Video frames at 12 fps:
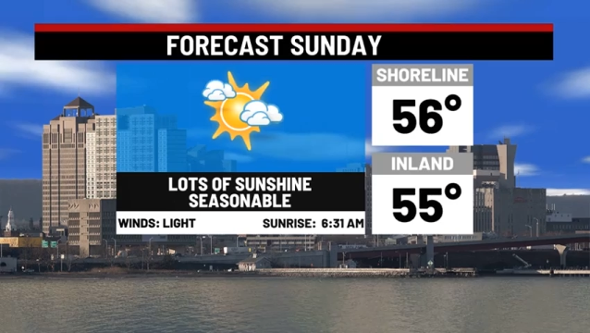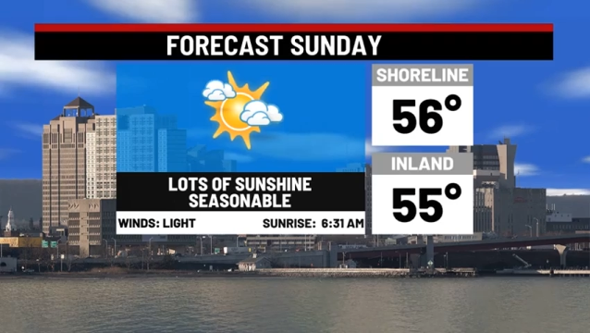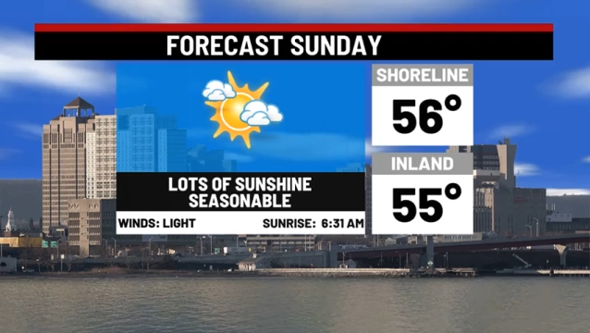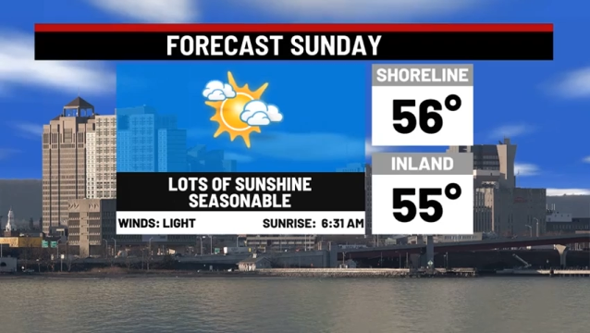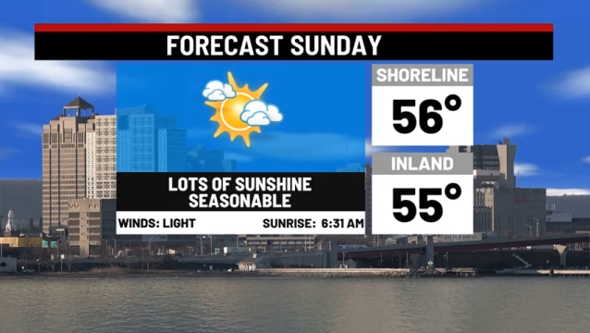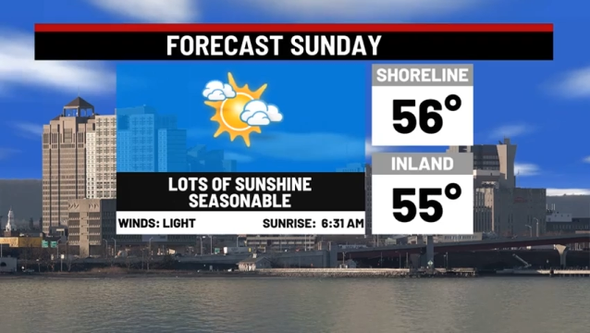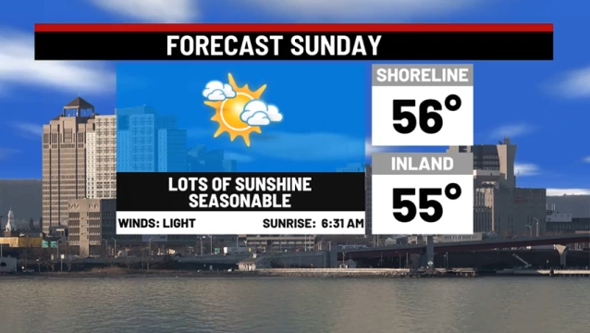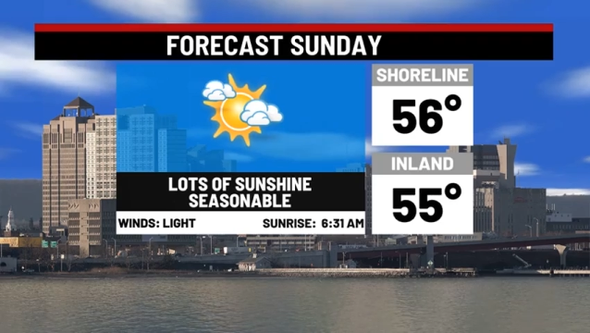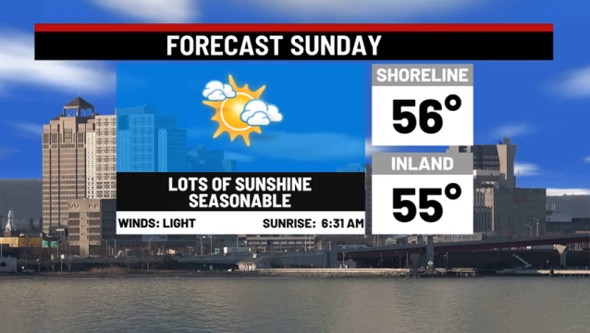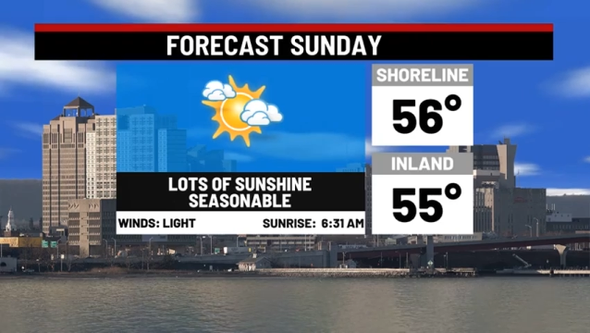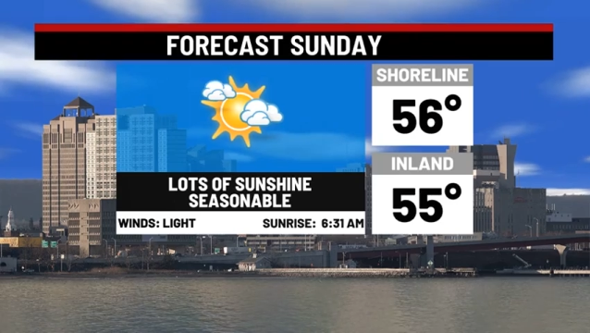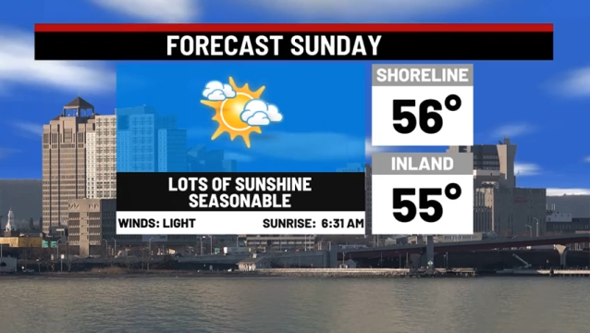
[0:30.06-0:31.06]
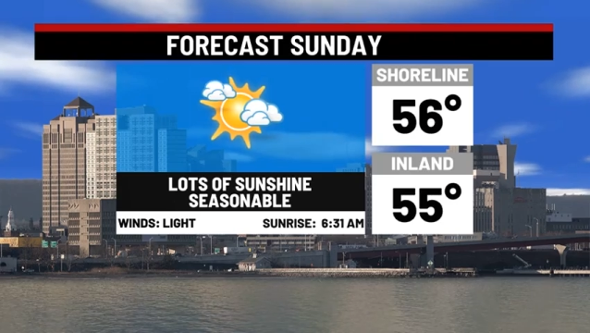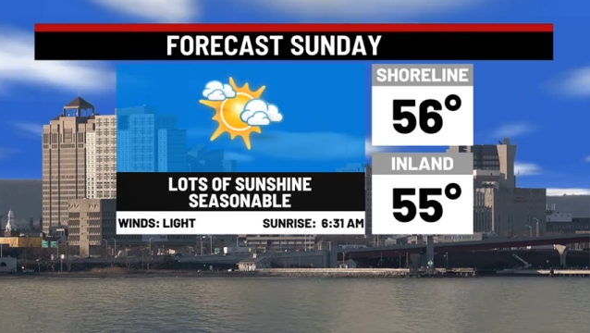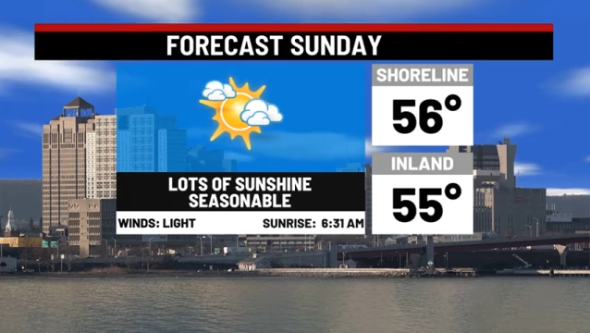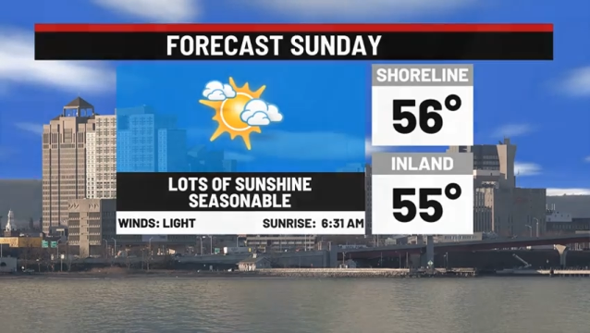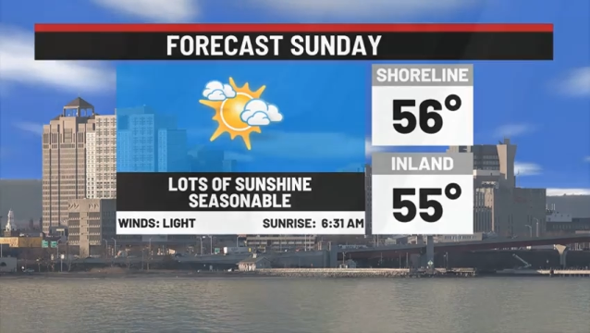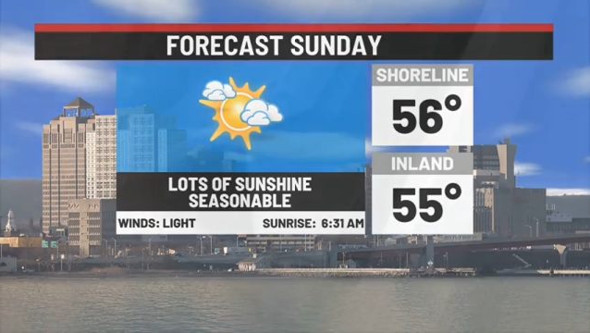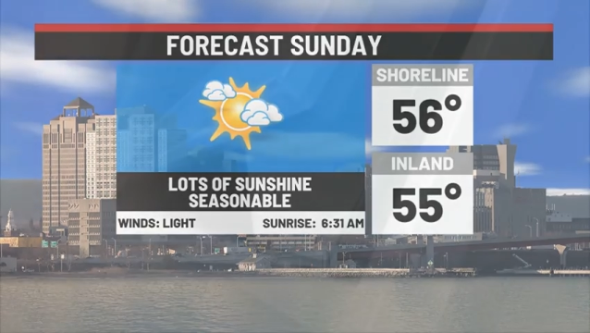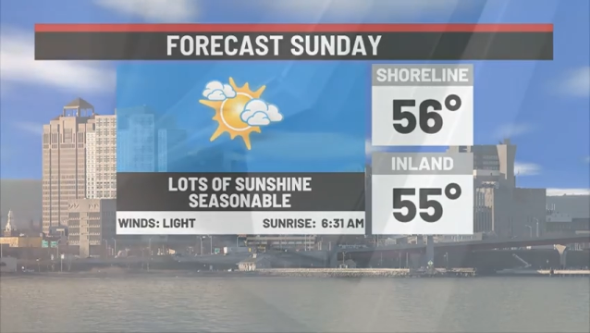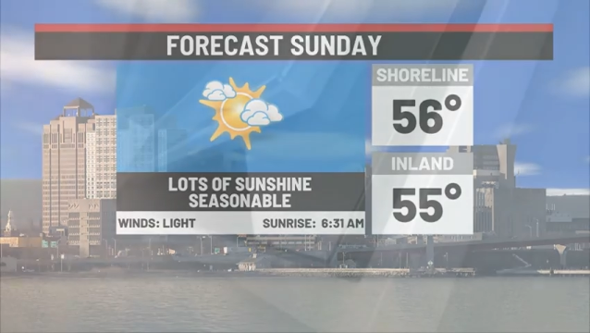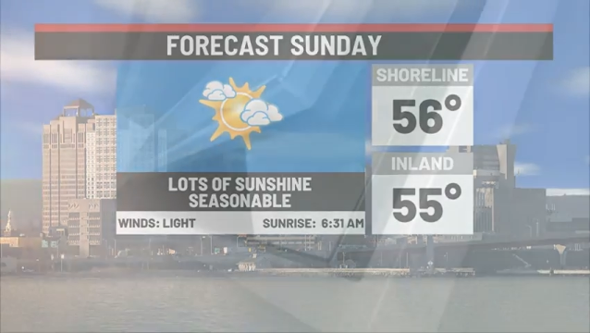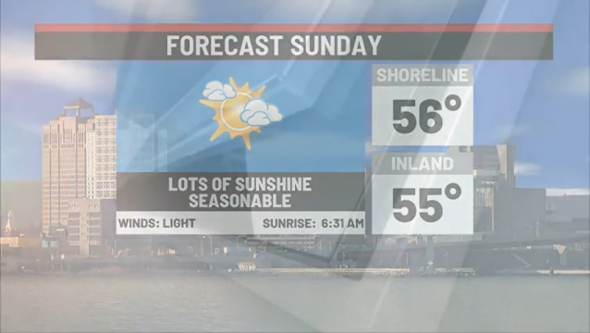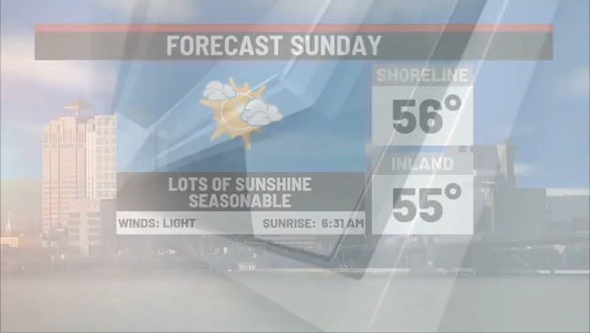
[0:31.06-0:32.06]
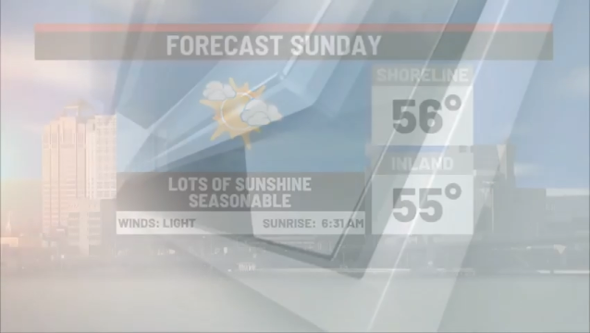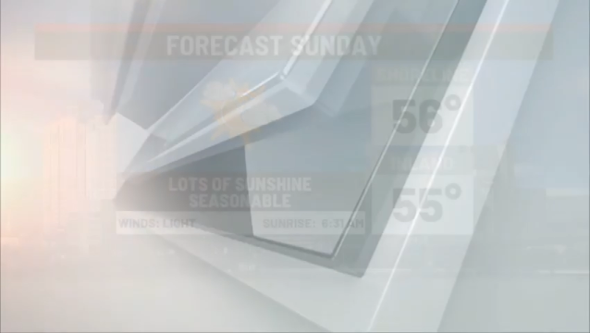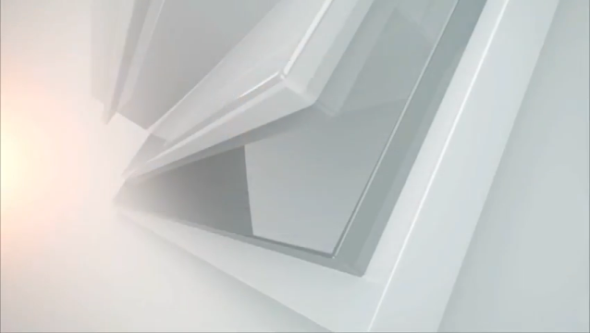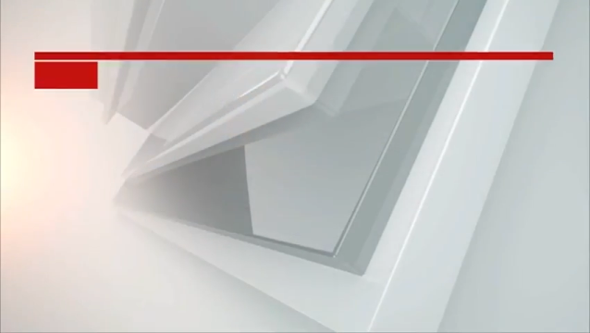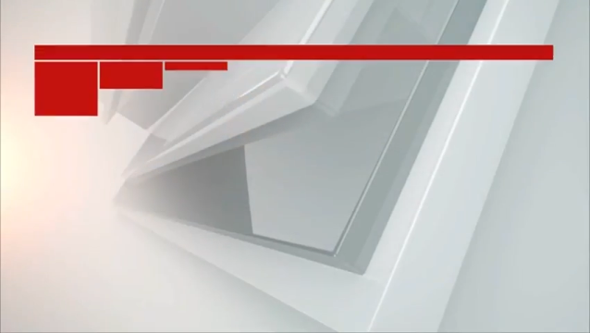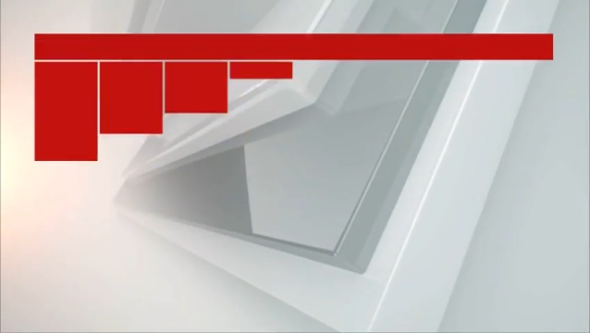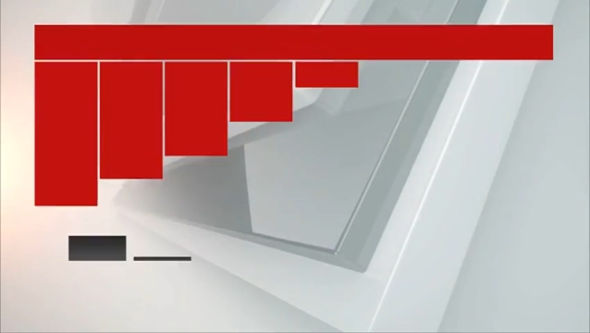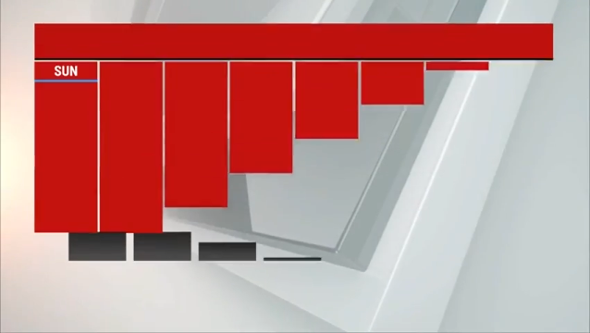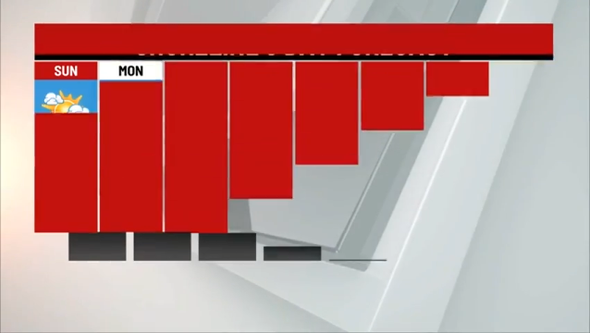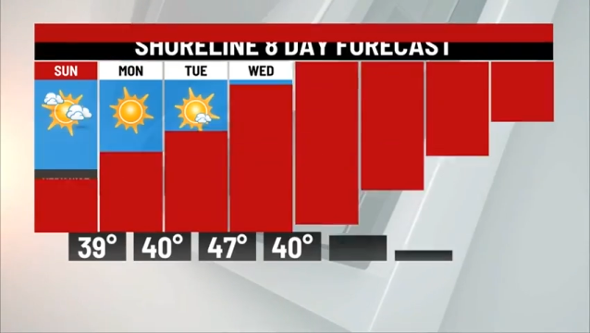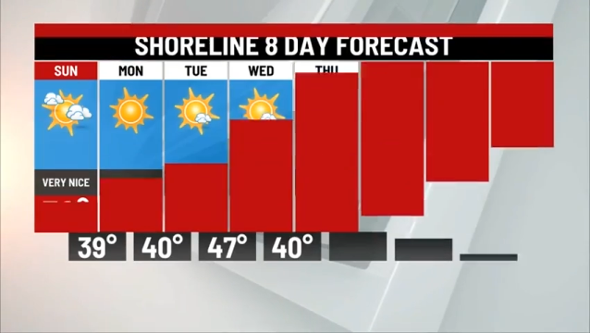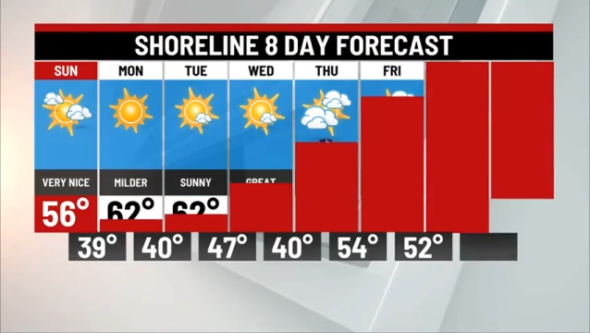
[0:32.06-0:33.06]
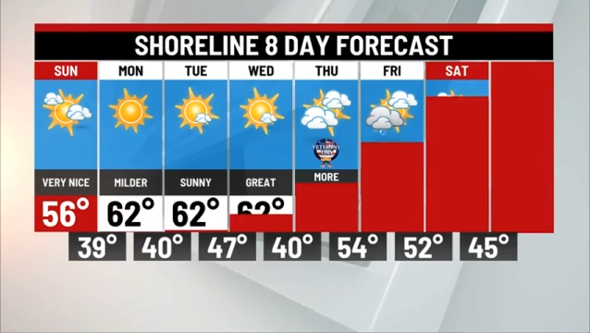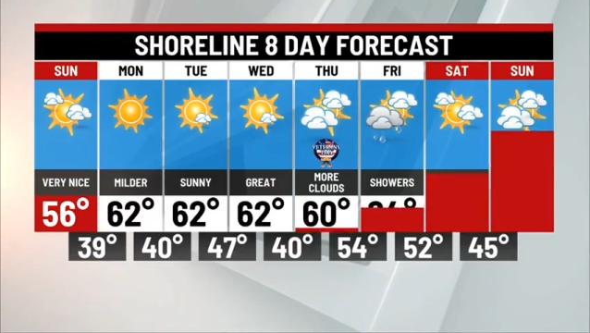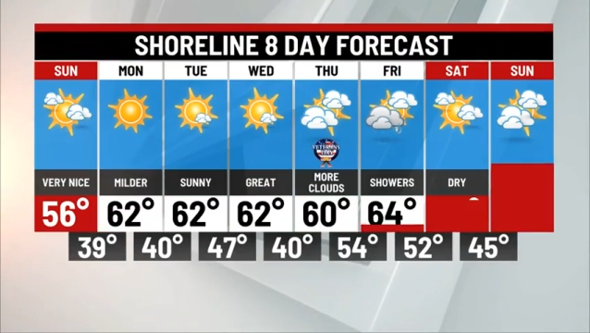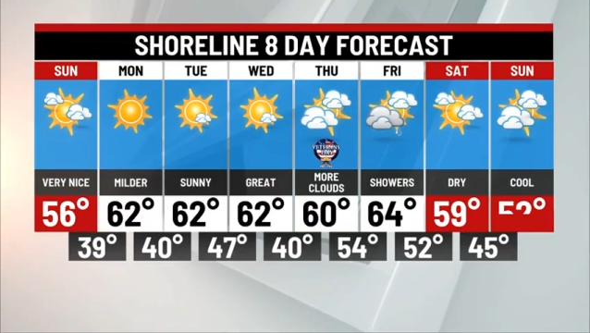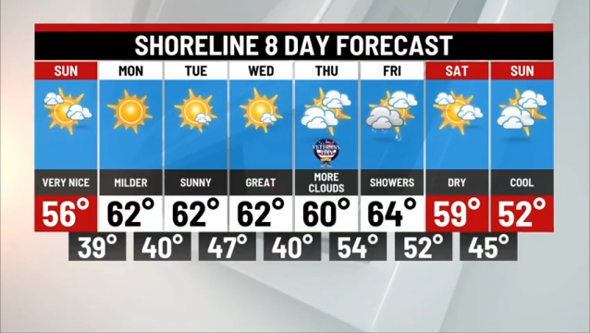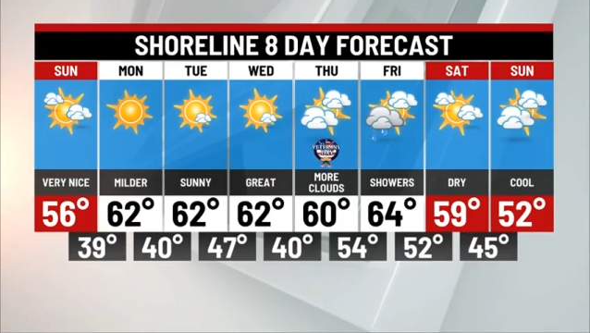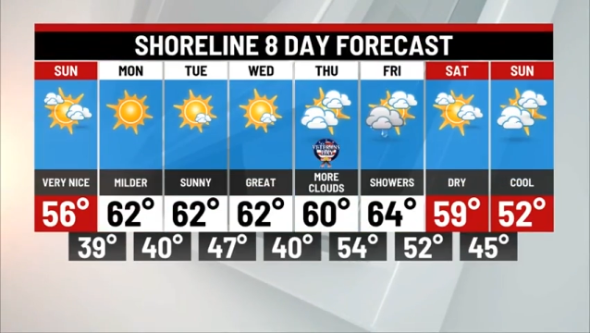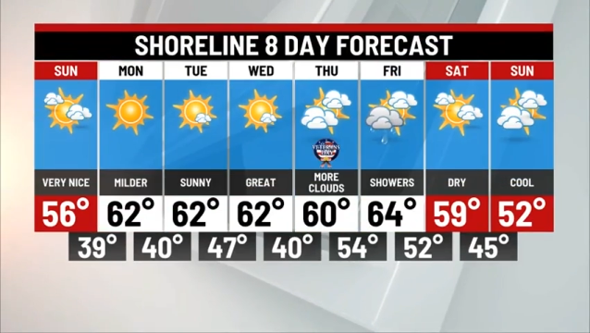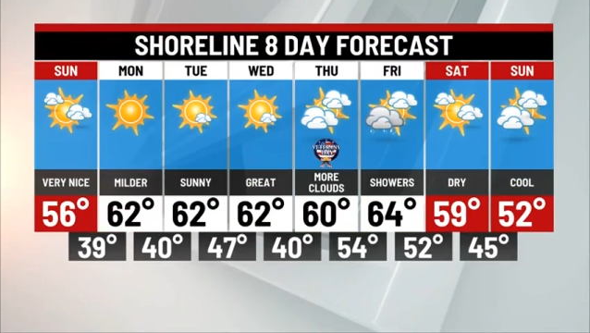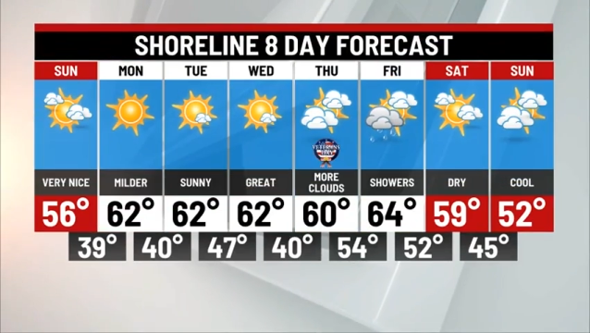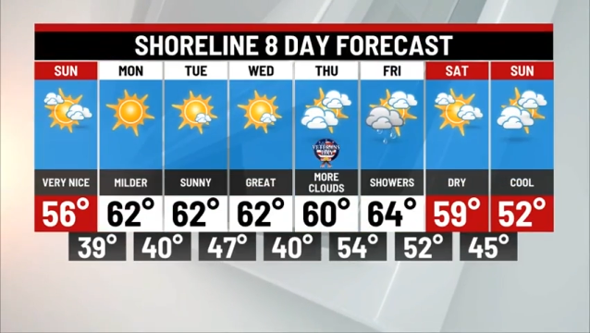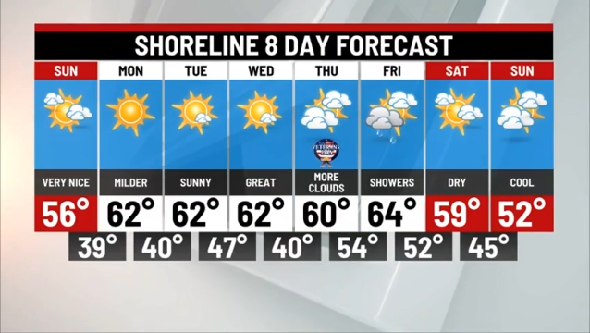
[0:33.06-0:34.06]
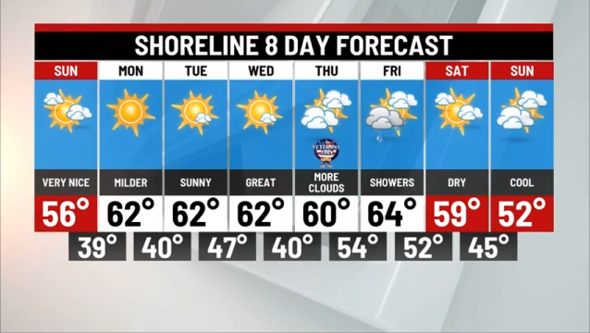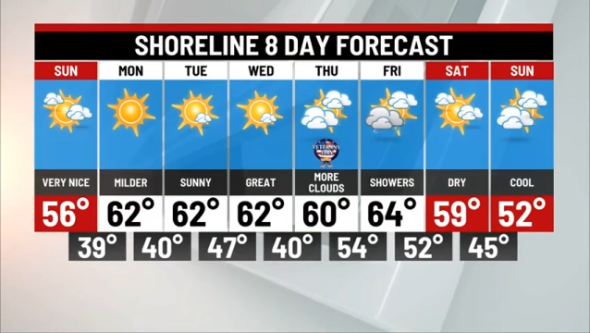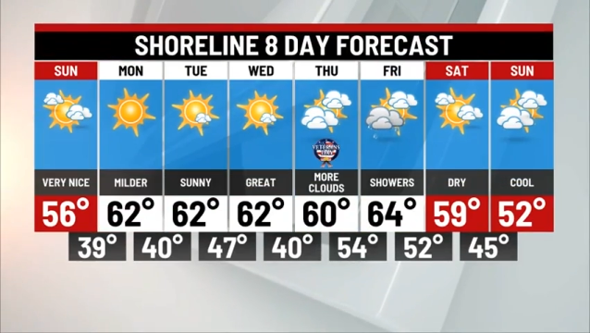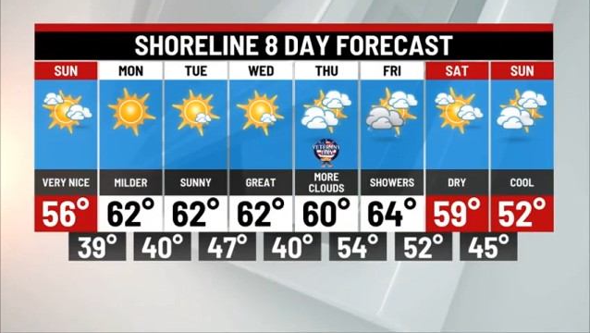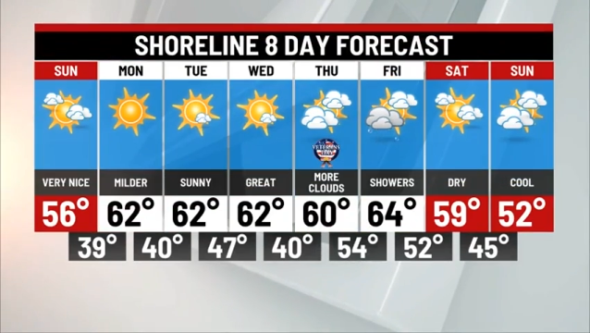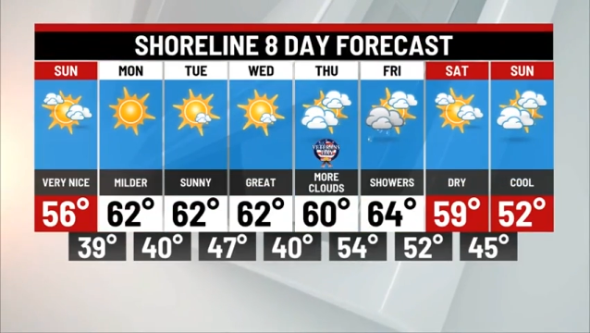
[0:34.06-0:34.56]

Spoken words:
No face is visible, so there are no lips to read.